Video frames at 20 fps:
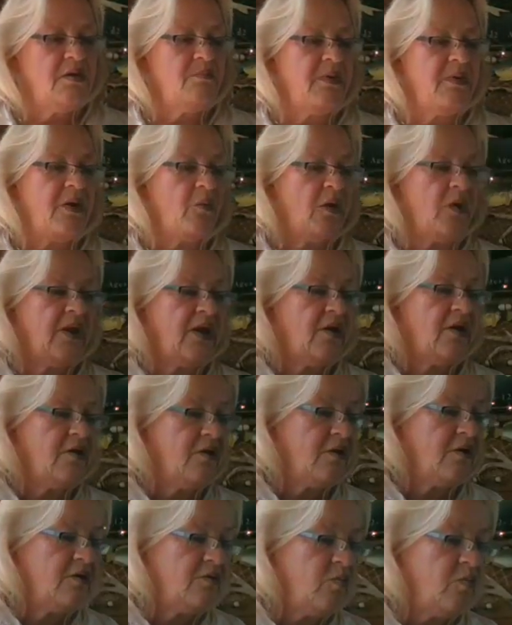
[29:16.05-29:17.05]
But what I
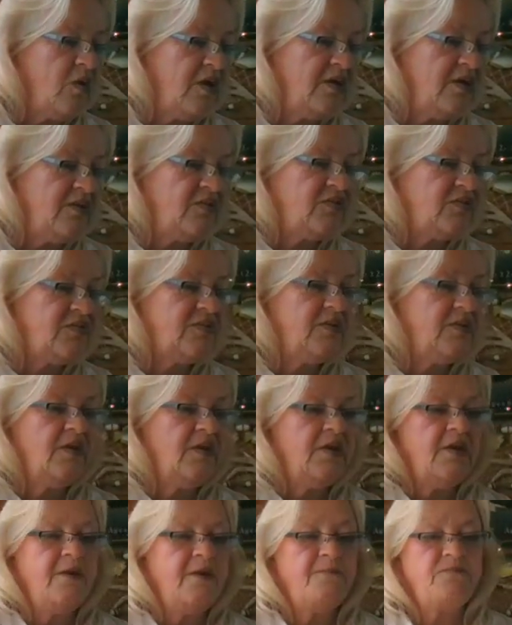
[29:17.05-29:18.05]
heard was
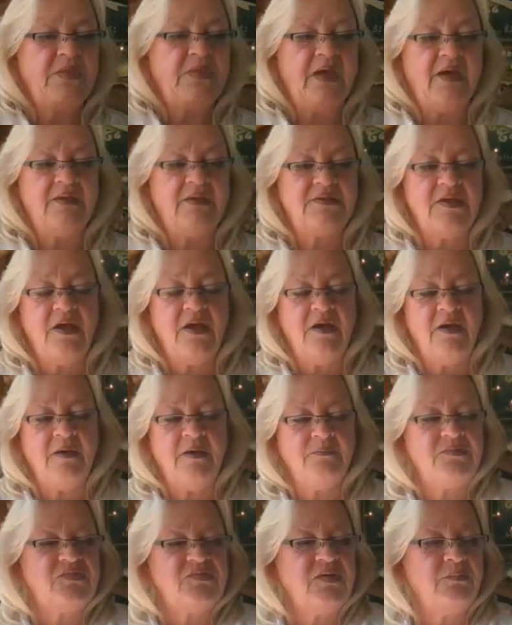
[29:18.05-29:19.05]
that
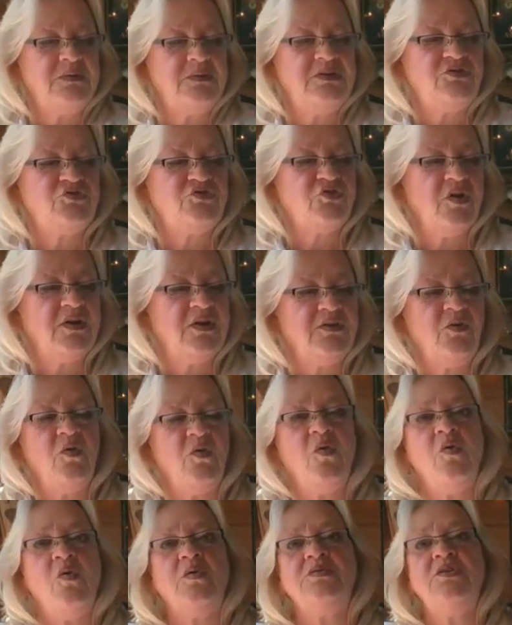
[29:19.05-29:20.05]
um, somebody's trying to
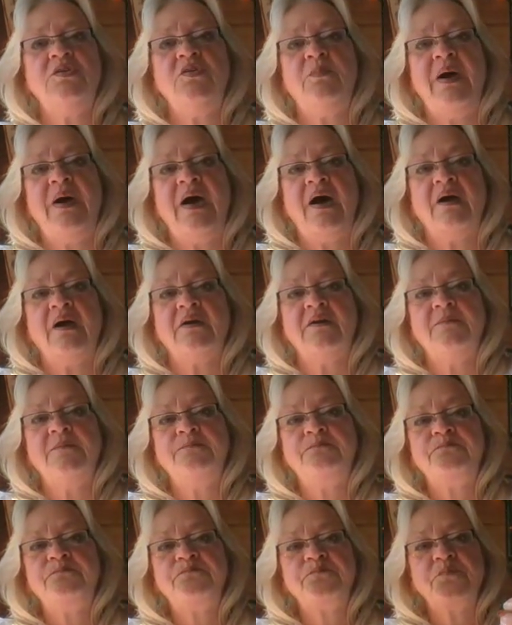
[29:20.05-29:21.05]
hold you back,
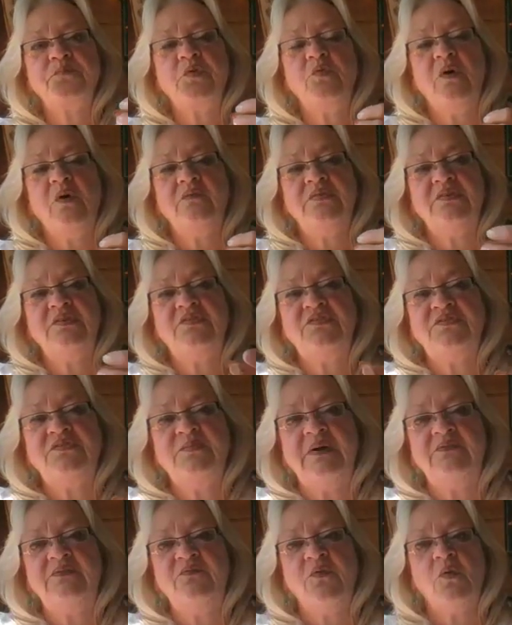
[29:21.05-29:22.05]
whoever this
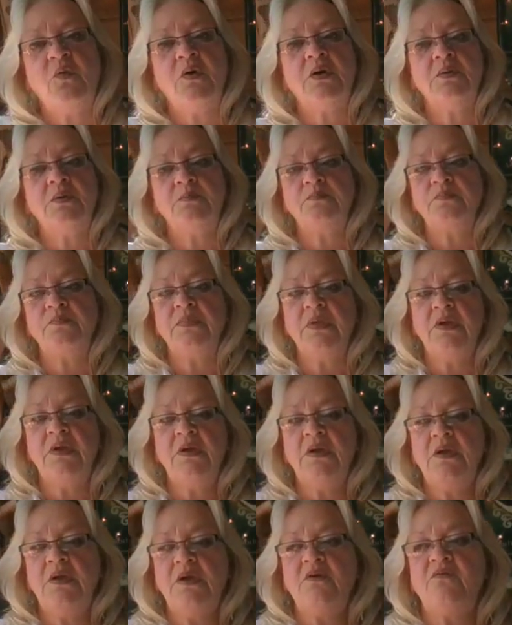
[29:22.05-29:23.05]
is meant for,
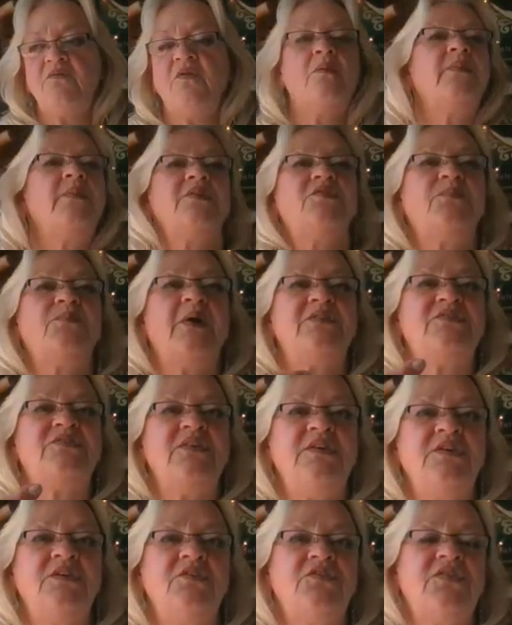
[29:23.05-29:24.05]
from
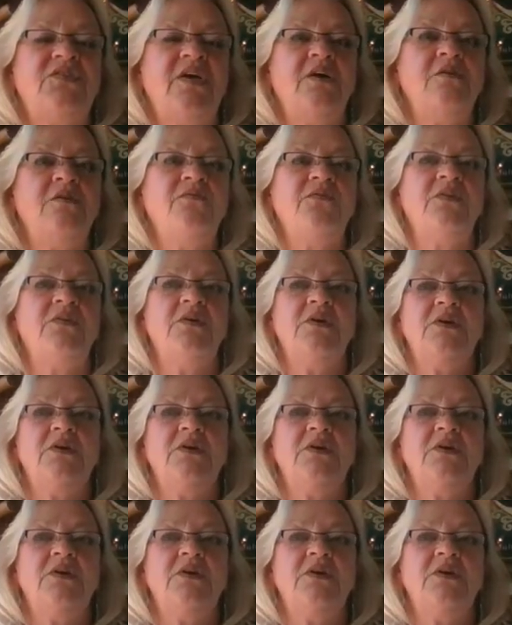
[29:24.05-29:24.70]
expressing yourself